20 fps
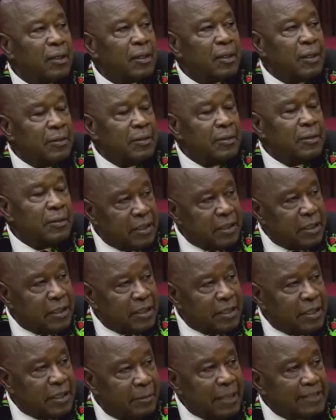he made
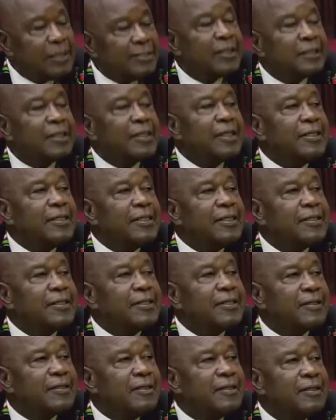dramatic
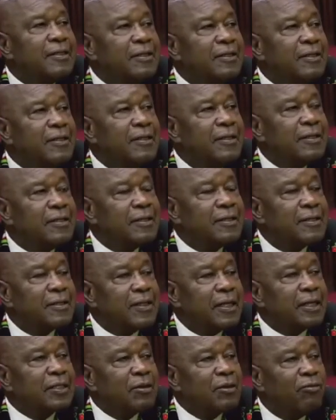changes in the
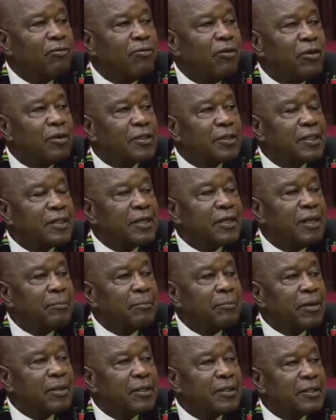structure of our state
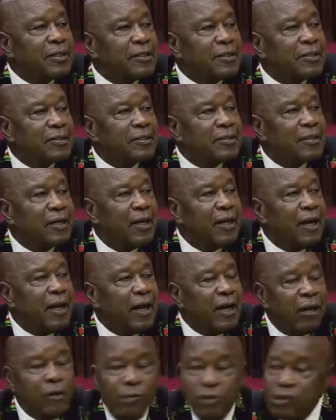apparatus.
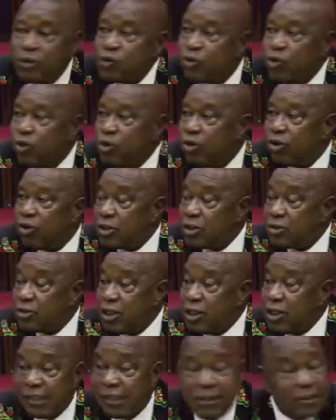I want to
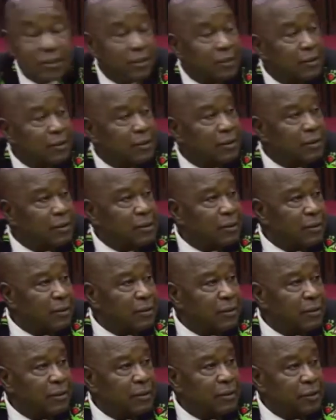congratulate
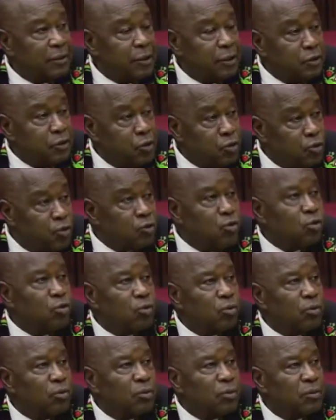the new
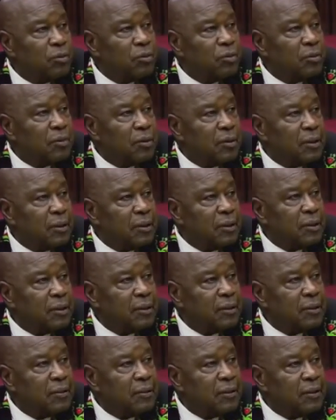
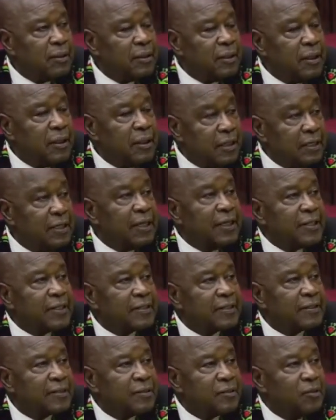
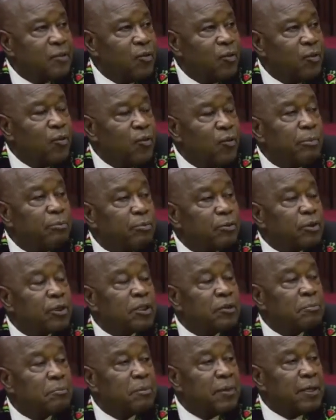leaders who were put
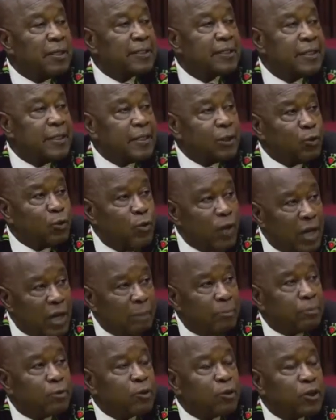in place as we
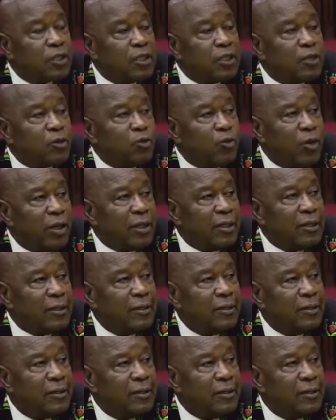approach 31.